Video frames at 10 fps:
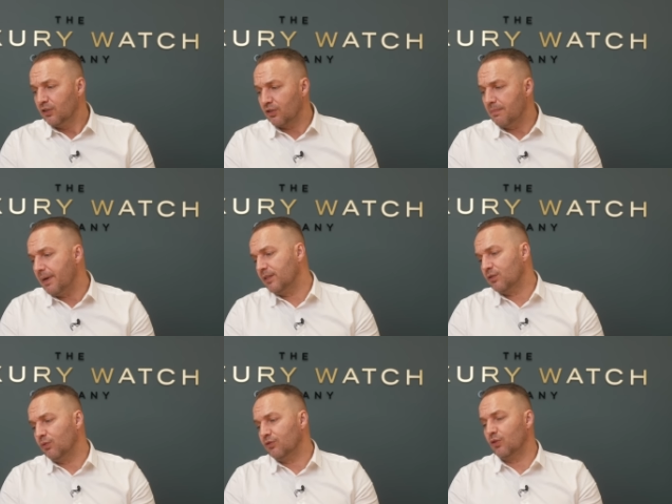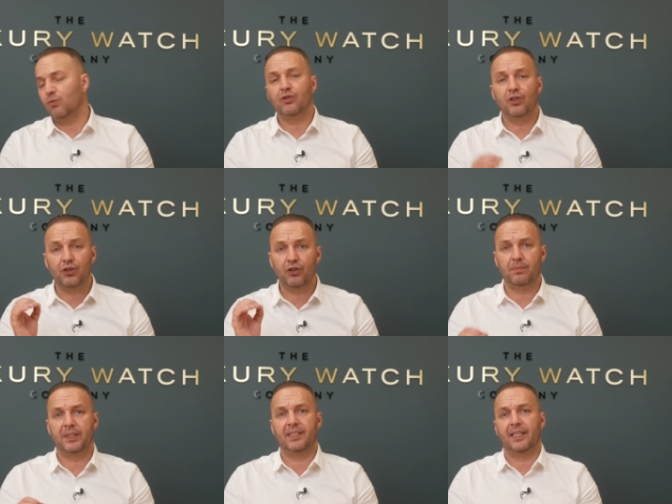So the men's ones, the ones you should
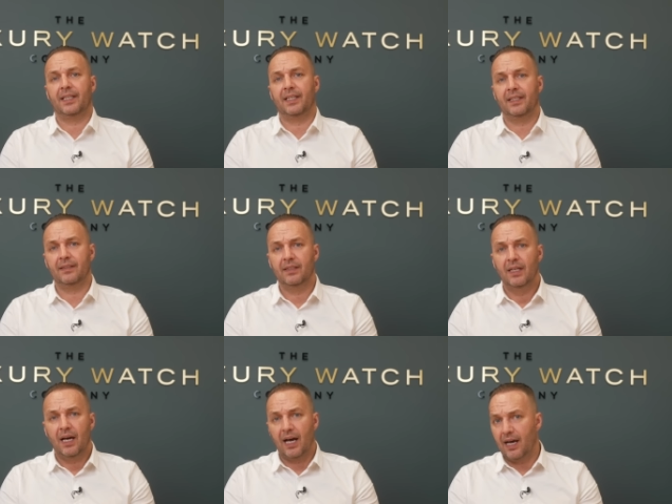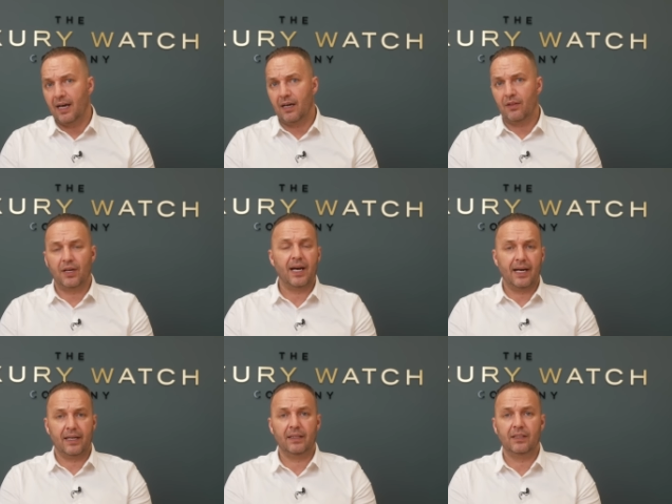be taking are the
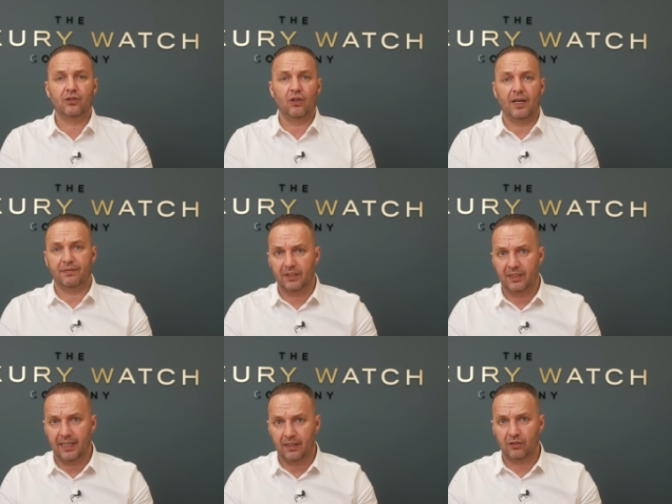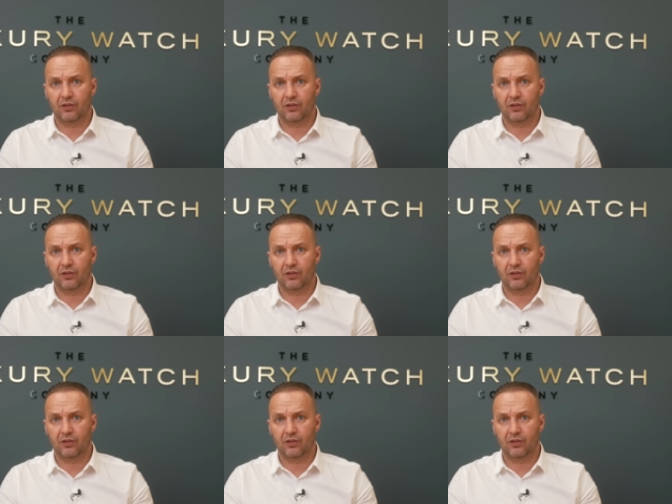highly sought after dials.